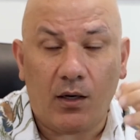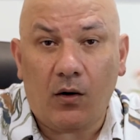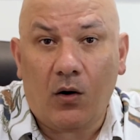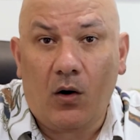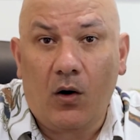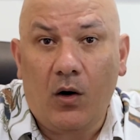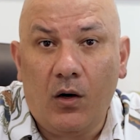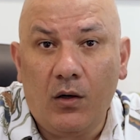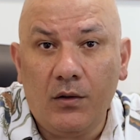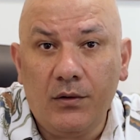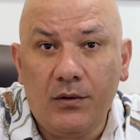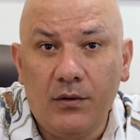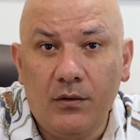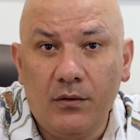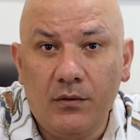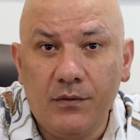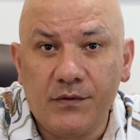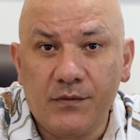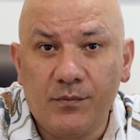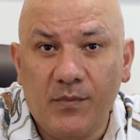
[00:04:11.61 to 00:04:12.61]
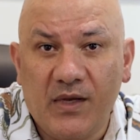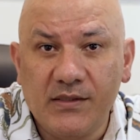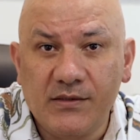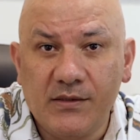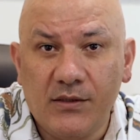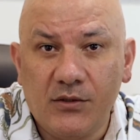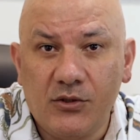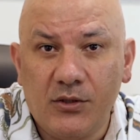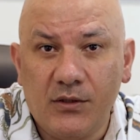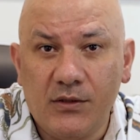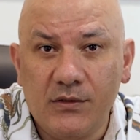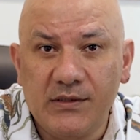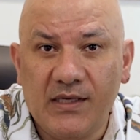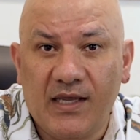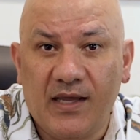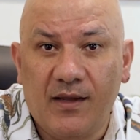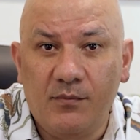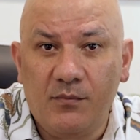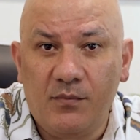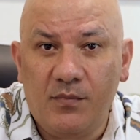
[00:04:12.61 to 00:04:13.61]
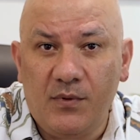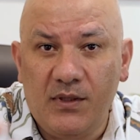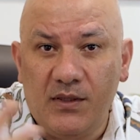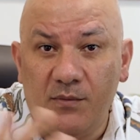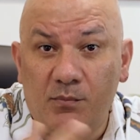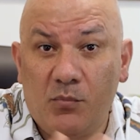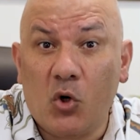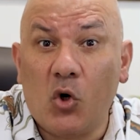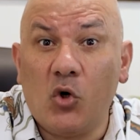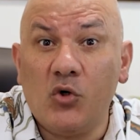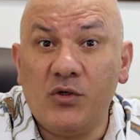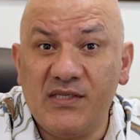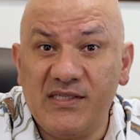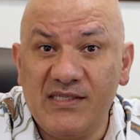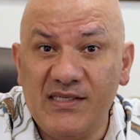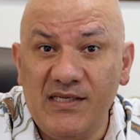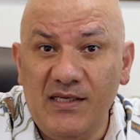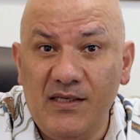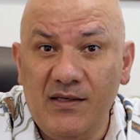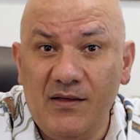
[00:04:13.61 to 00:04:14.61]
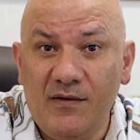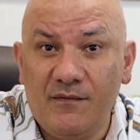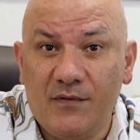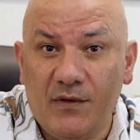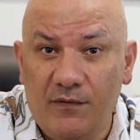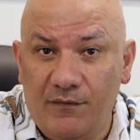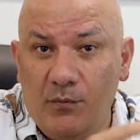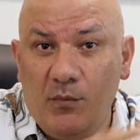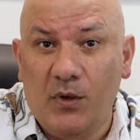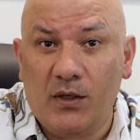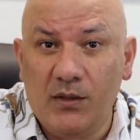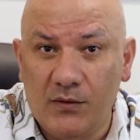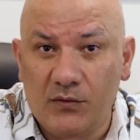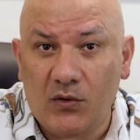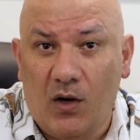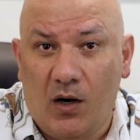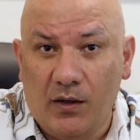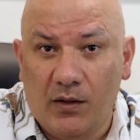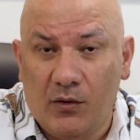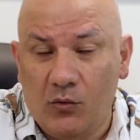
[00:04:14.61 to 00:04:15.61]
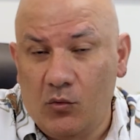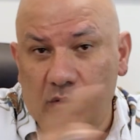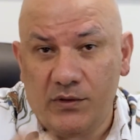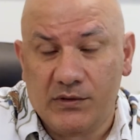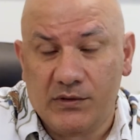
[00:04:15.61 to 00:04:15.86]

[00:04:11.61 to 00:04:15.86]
All those messages can be perceived, even by the talker who is